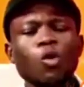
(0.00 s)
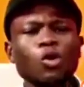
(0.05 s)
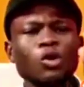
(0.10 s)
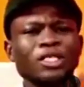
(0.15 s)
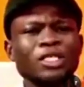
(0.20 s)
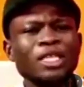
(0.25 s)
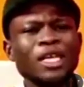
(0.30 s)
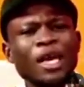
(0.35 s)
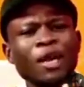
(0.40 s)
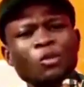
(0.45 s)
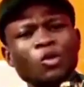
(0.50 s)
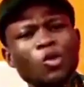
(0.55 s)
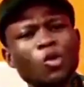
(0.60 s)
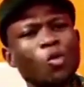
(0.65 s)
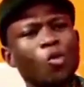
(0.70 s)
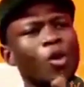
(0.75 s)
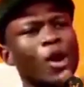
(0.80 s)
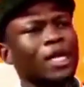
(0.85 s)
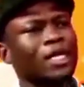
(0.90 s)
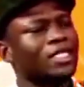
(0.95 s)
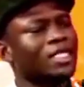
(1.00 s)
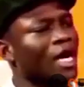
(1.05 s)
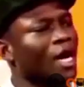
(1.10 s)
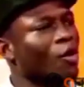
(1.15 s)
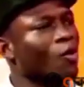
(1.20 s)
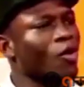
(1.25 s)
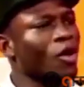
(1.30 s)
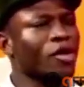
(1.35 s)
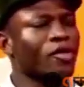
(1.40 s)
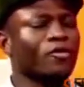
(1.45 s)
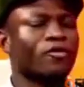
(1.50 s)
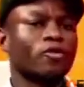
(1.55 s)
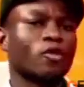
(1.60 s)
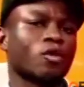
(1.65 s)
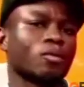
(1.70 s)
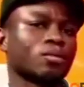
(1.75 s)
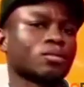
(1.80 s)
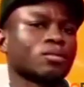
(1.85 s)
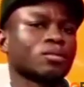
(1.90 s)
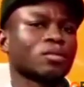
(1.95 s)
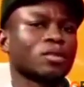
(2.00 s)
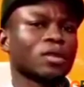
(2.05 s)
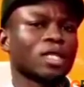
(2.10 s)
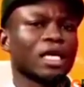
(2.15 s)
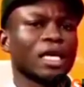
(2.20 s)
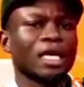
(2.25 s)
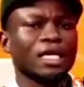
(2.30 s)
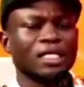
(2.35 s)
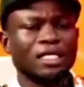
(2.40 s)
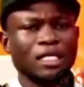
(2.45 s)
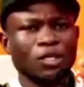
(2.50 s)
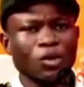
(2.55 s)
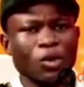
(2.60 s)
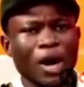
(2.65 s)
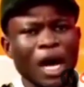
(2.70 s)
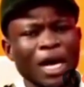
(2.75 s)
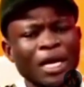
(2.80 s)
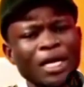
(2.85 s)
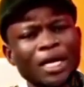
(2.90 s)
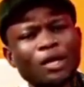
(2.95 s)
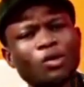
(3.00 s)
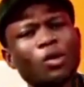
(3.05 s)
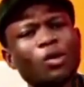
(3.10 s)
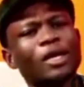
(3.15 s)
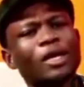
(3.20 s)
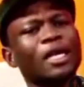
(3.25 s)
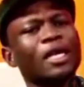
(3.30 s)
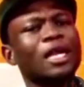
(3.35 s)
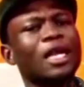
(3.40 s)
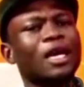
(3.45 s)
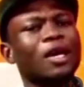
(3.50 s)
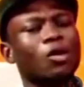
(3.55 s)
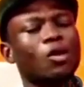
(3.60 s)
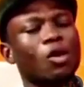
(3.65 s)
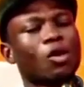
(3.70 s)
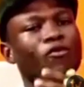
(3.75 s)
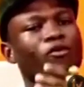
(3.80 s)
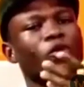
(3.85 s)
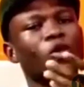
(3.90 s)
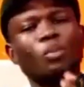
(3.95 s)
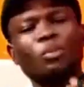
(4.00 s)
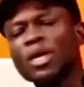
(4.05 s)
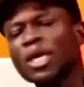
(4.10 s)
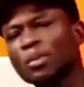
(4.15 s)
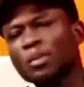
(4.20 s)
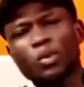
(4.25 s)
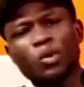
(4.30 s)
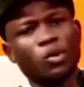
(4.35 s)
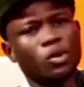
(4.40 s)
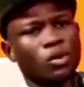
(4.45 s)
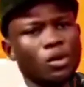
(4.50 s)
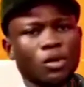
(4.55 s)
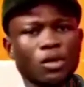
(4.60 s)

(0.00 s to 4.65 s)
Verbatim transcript: whose name you went away from, is still hanging on the neck of your people,